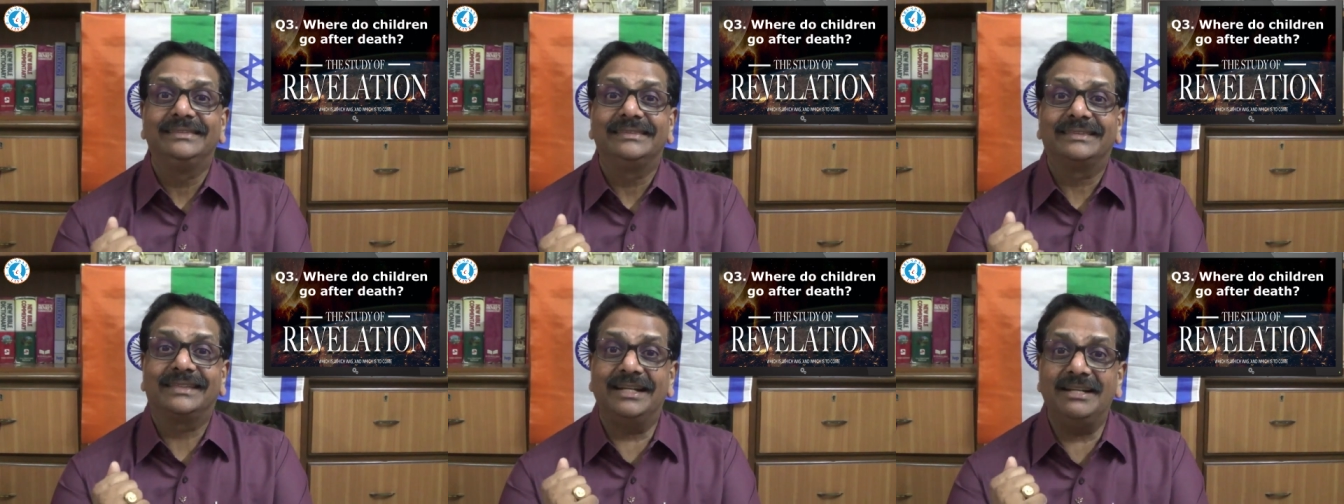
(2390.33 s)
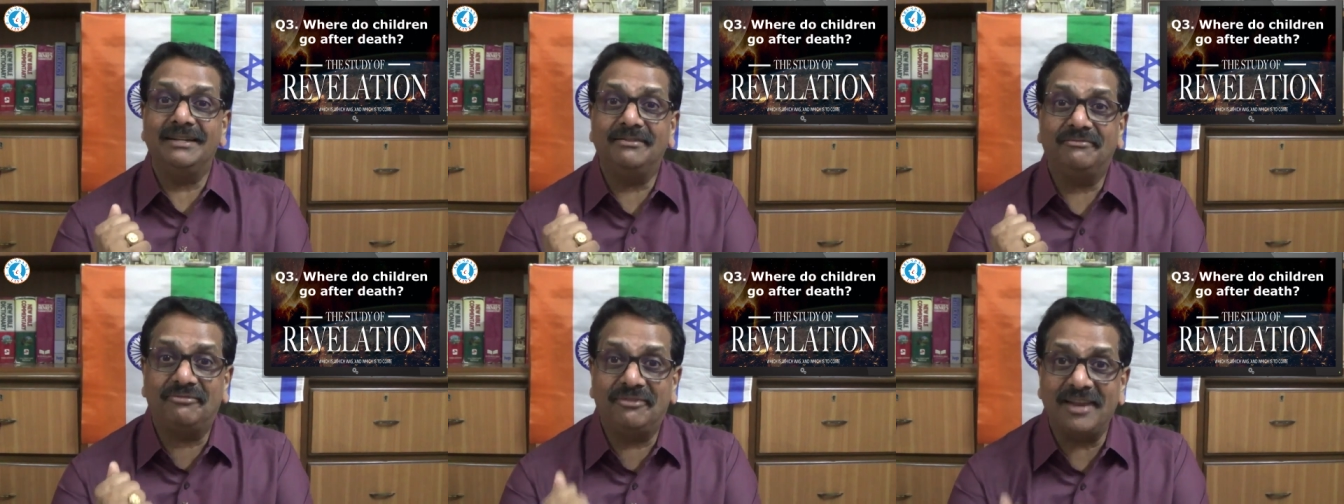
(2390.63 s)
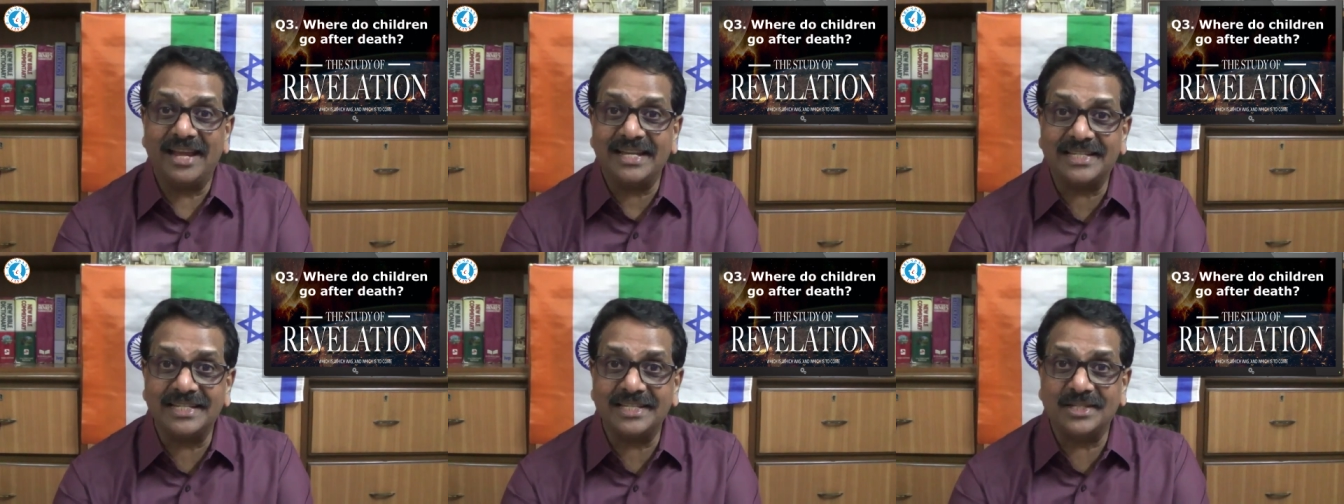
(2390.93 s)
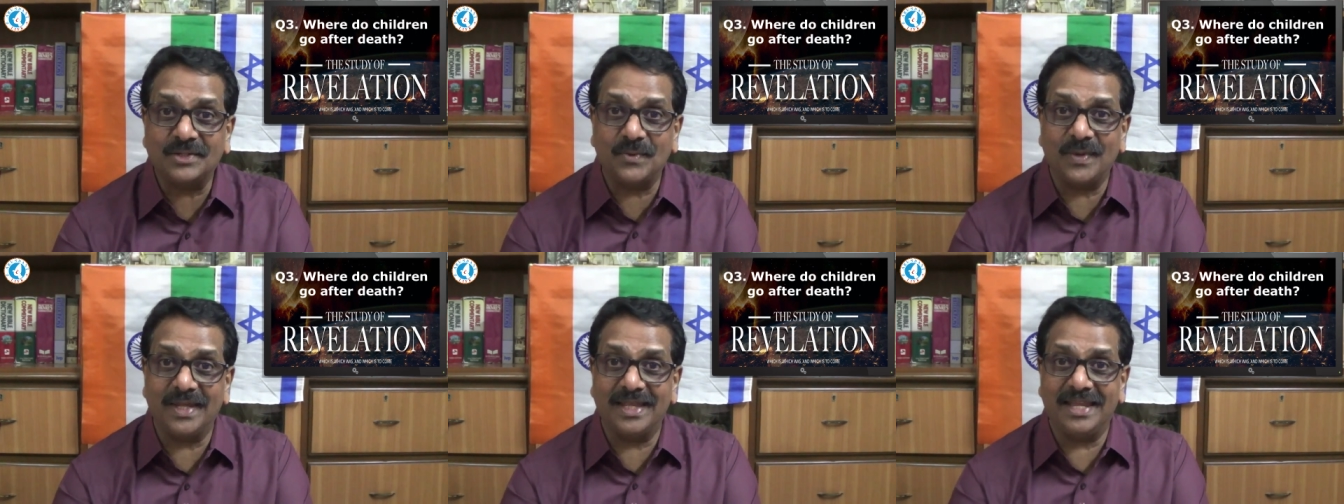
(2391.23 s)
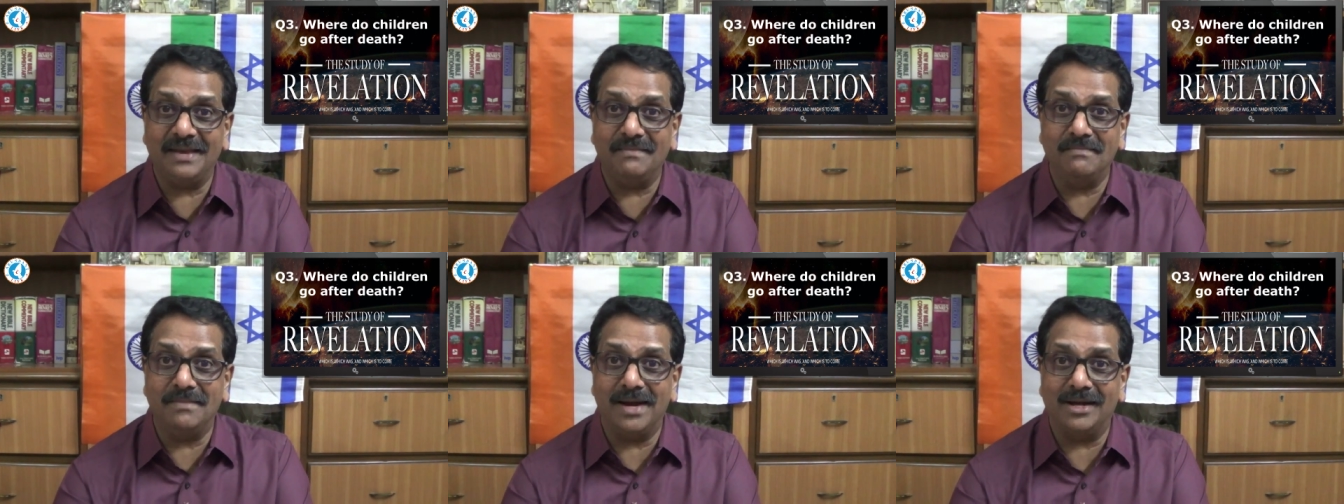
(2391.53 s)
confesses with
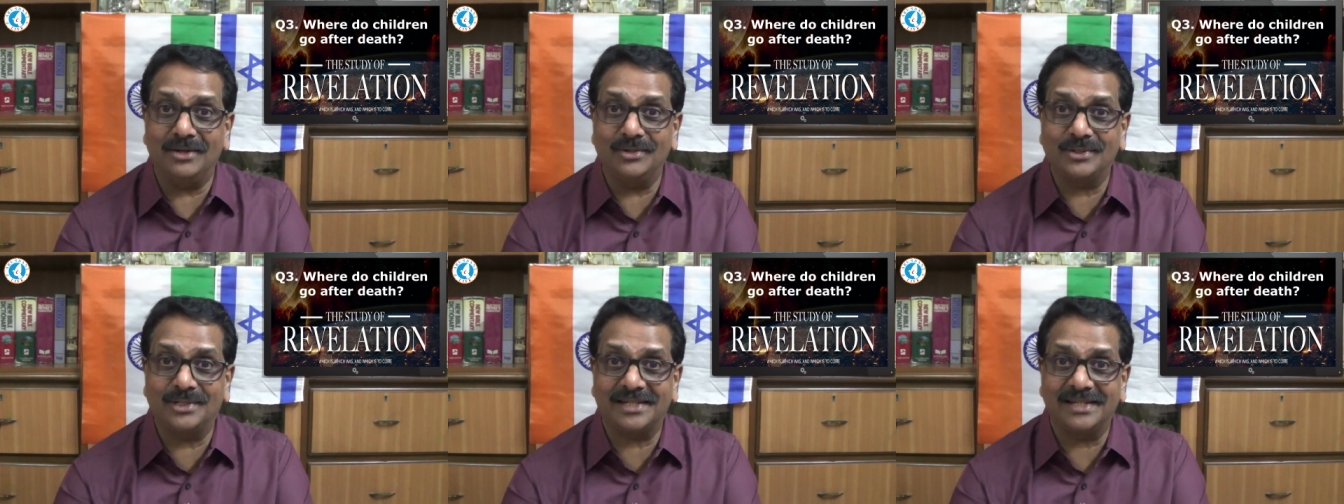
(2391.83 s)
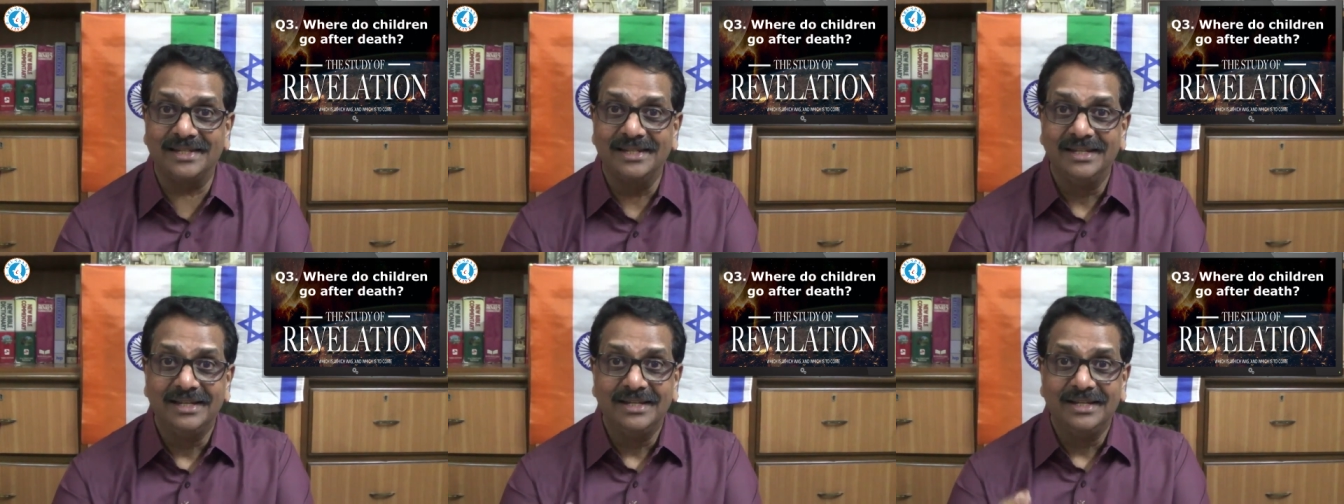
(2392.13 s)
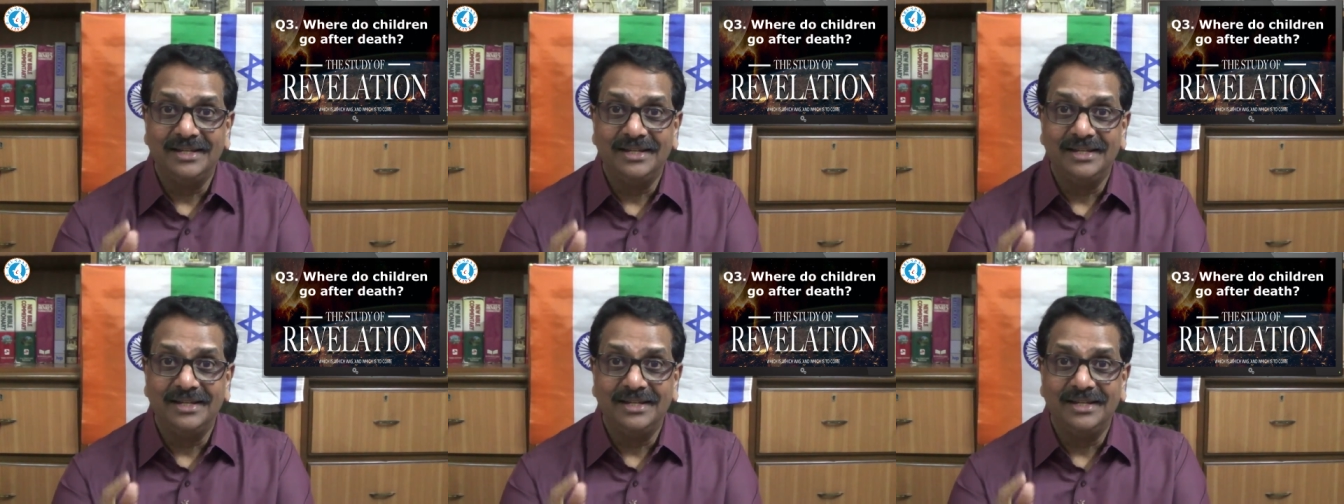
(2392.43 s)
their mouths